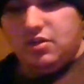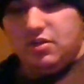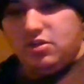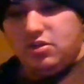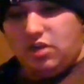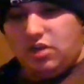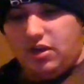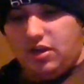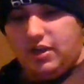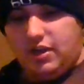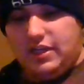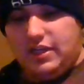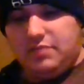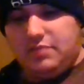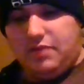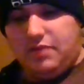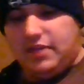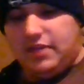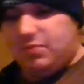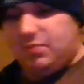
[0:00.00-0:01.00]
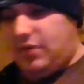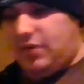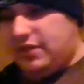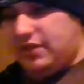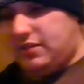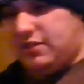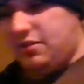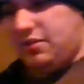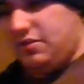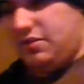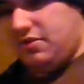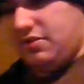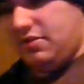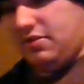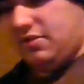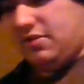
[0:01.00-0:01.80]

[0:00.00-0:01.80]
Target his boss monster.